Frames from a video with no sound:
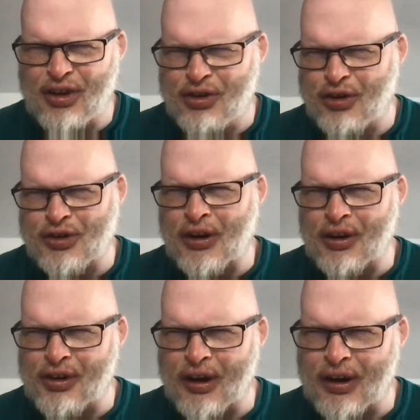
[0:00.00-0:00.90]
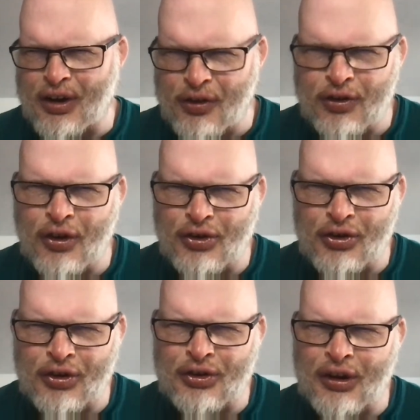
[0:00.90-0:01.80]
such a nice guy. He's such
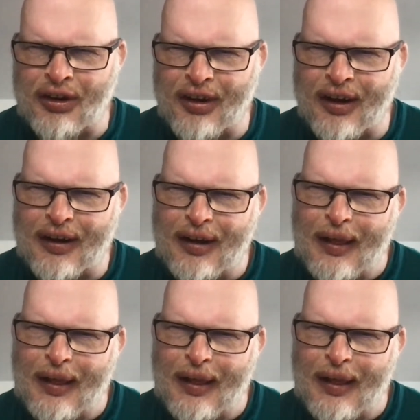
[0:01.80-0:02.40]
a nice guy.